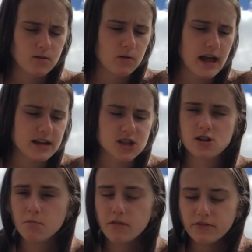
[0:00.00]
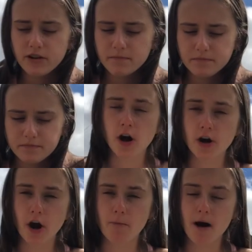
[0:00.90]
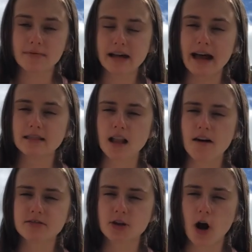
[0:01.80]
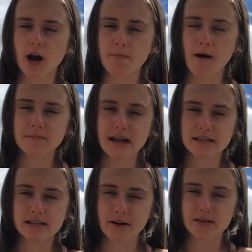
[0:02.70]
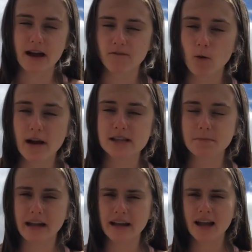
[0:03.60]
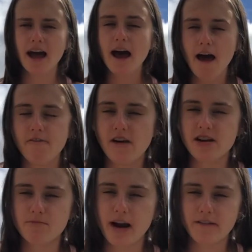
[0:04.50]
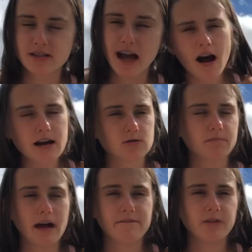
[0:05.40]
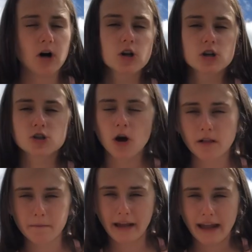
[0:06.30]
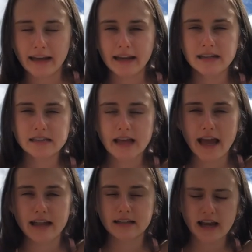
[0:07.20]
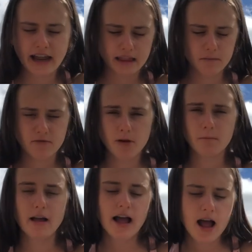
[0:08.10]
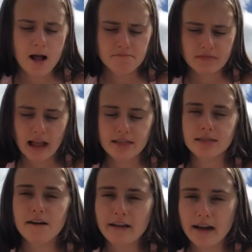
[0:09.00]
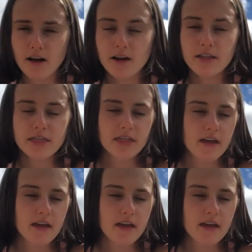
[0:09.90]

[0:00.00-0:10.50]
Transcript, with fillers: or like just normal fruit. Cocoa Pops, I loved Cocoa Pops and cereals. I've always been a fan of breakfast. I, I swapped that for chocolate Buckinis and I get them from Loving Earth.